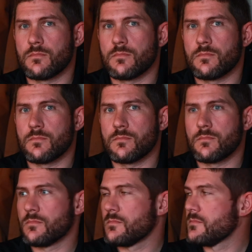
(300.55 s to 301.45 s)

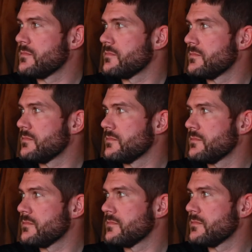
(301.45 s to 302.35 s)

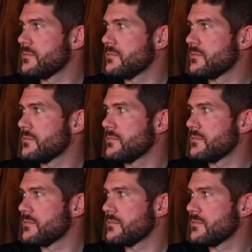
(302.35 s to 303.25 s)

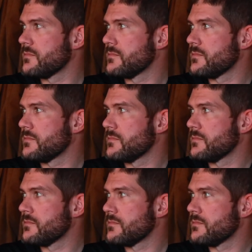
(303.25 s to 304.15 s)

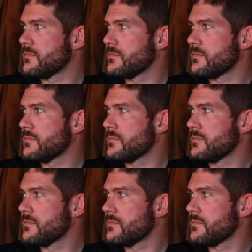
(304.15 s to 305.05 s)

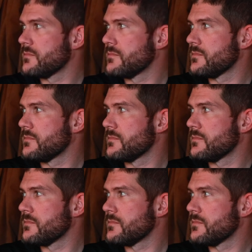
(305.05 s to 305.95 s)

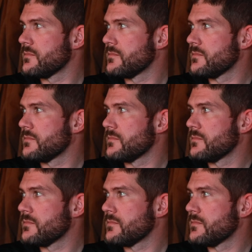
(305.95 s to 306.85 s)

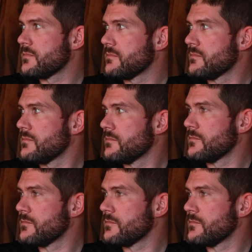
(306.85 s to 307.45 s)
(silent)